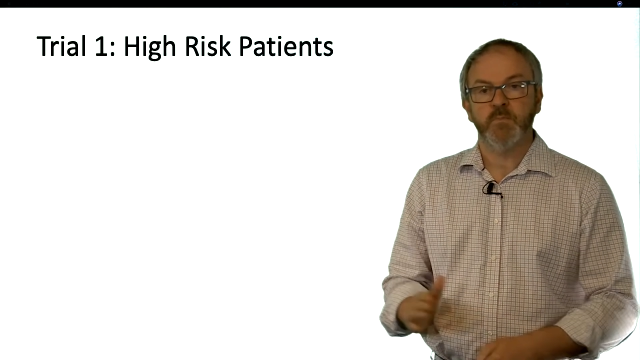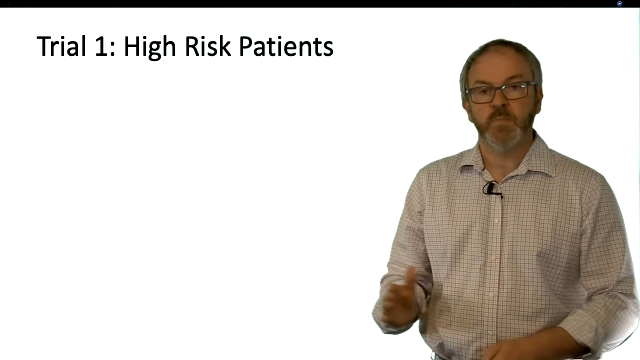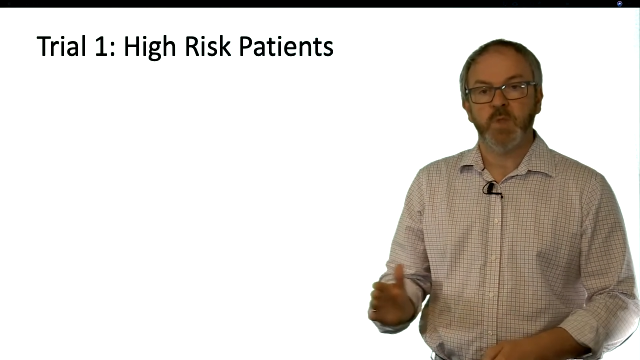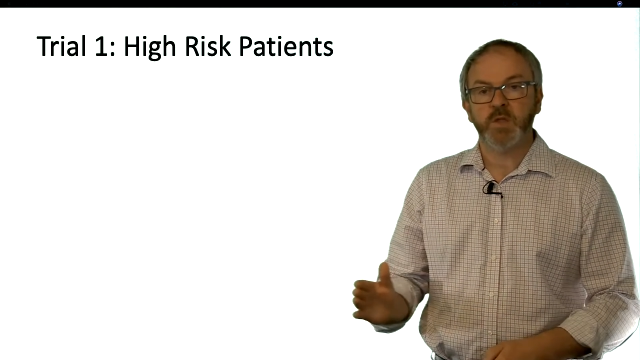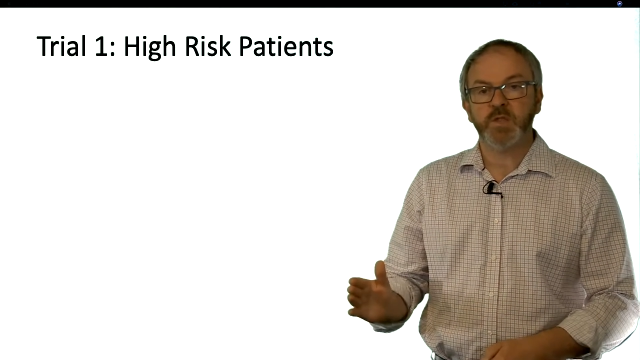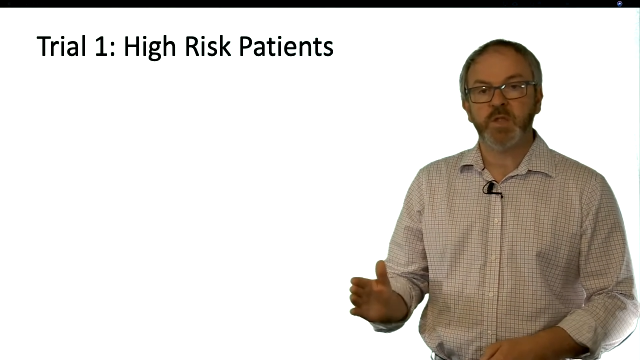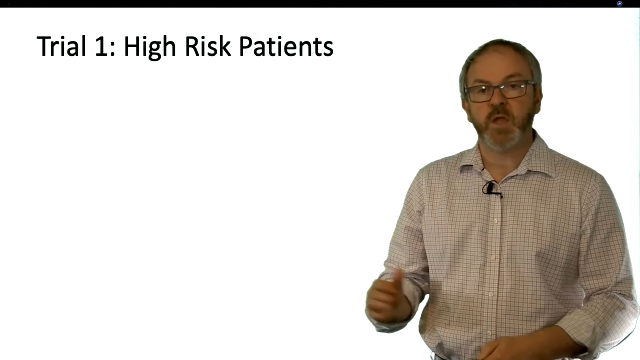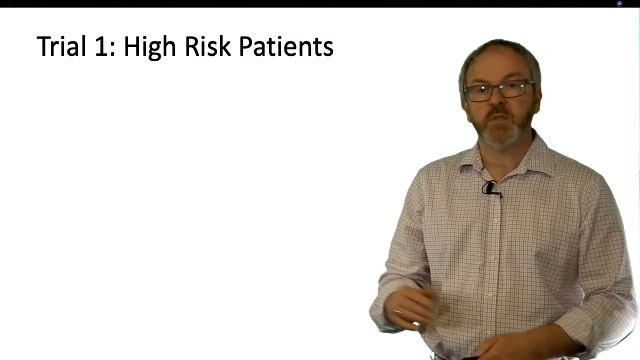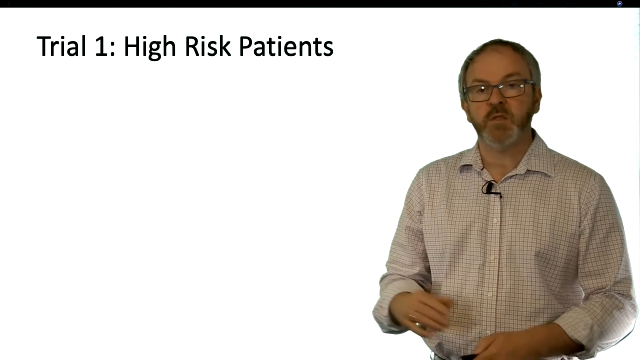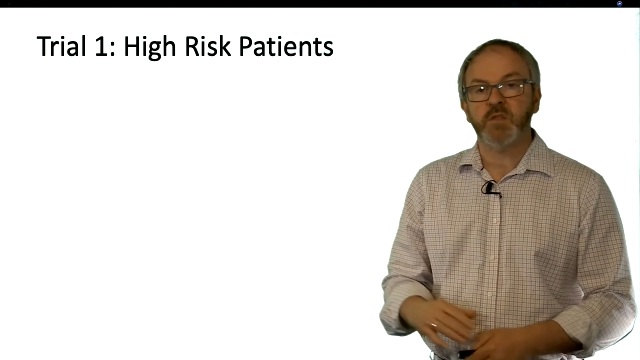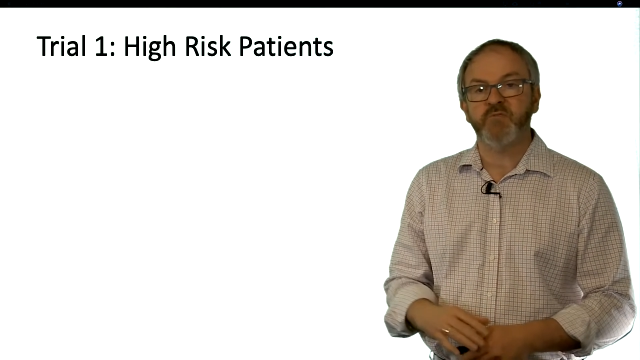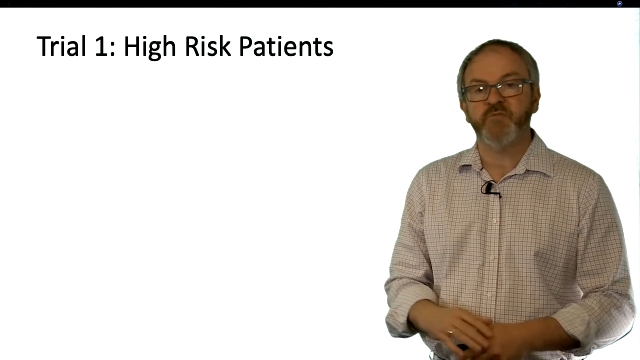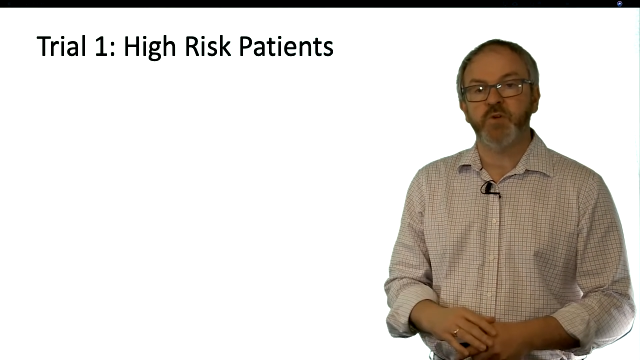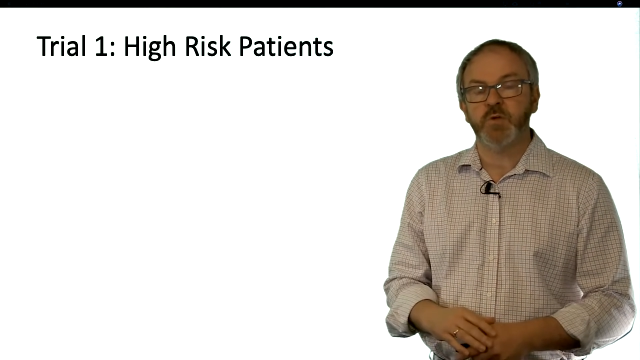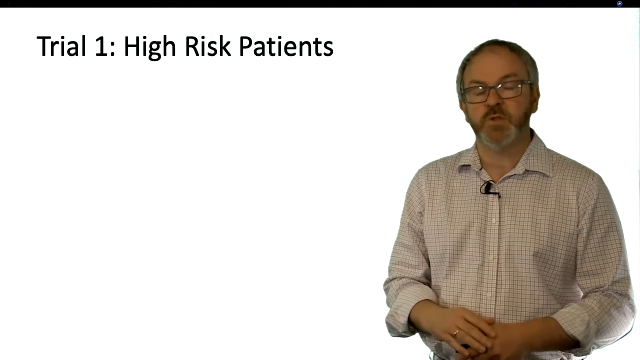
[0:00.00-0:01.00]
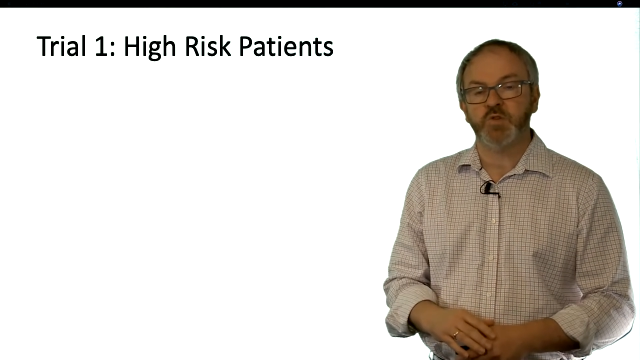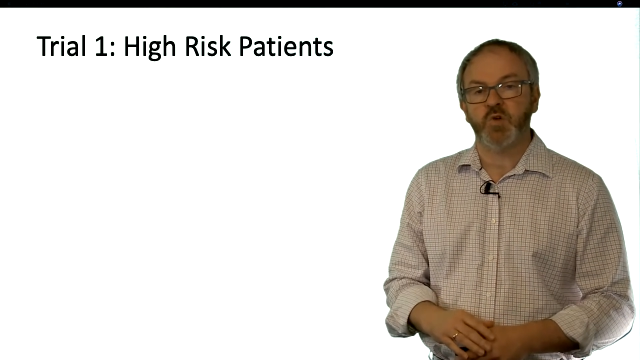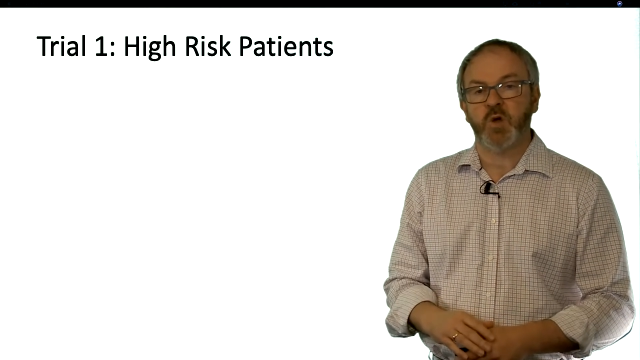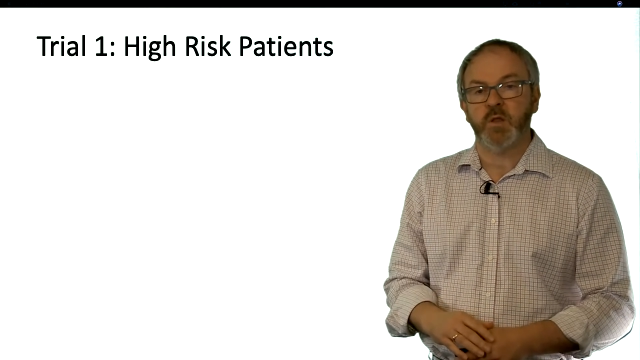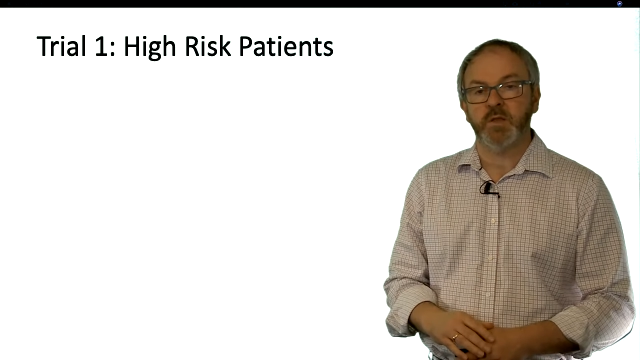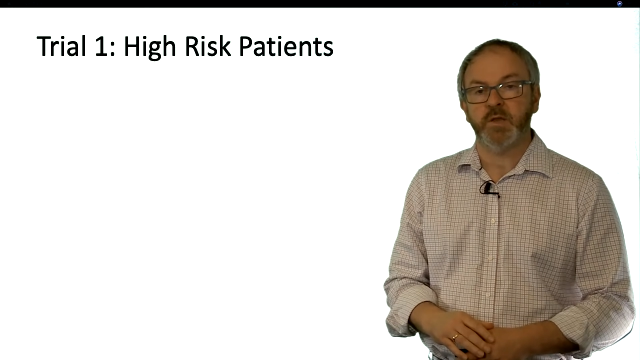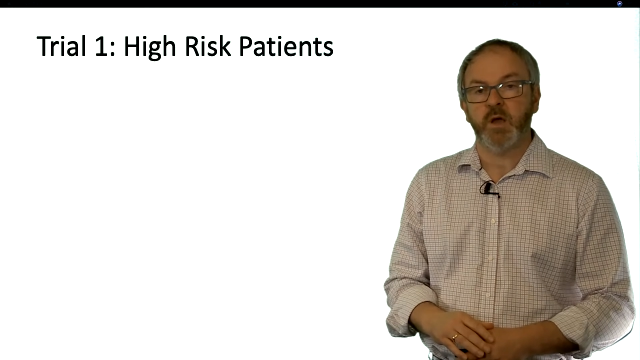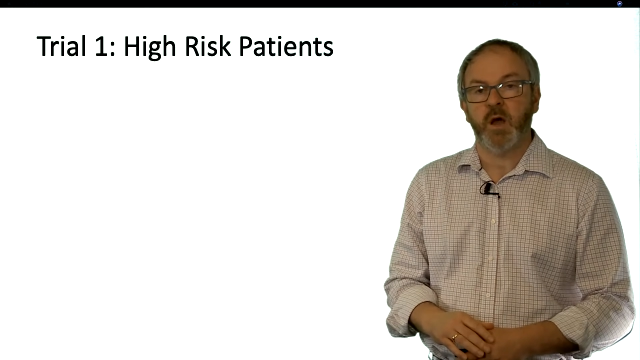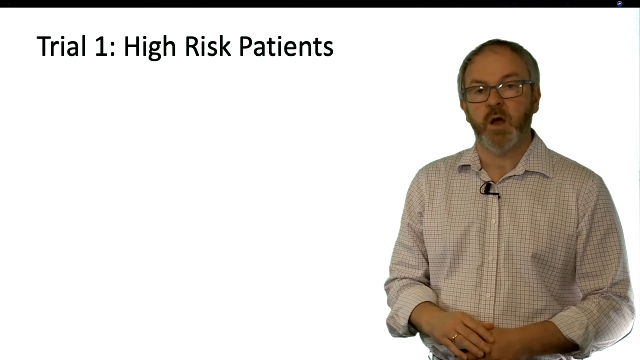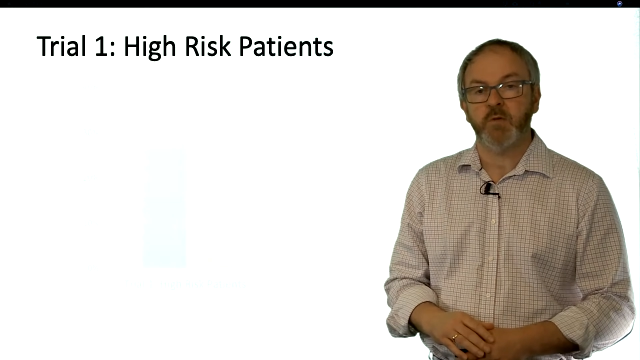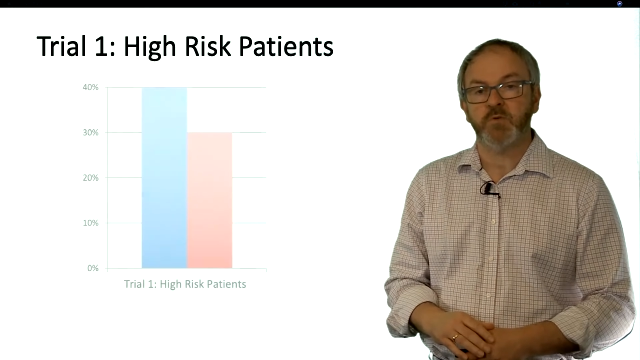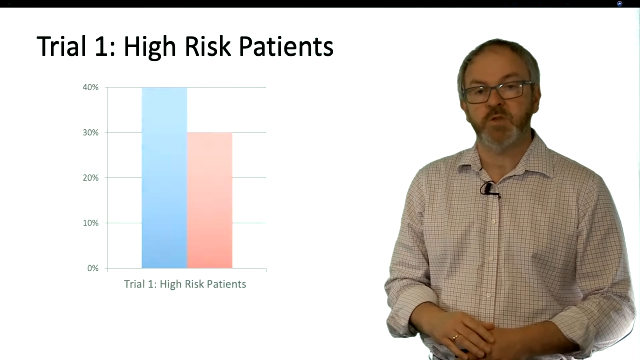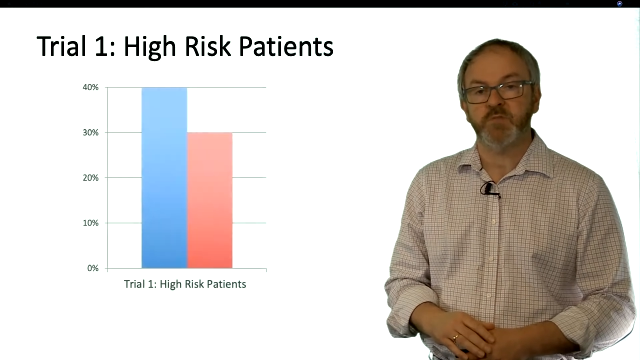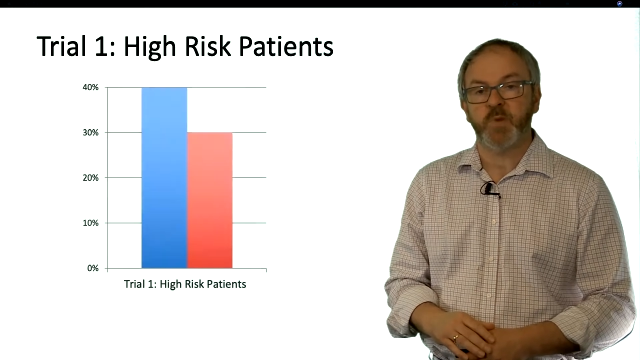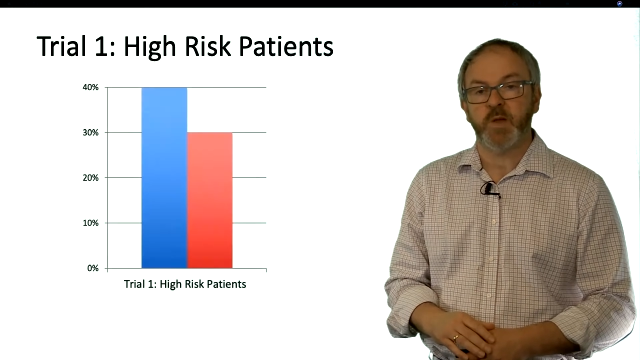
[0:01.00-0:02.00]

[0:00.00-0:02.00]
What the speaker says: Let's take this first trial in high-risk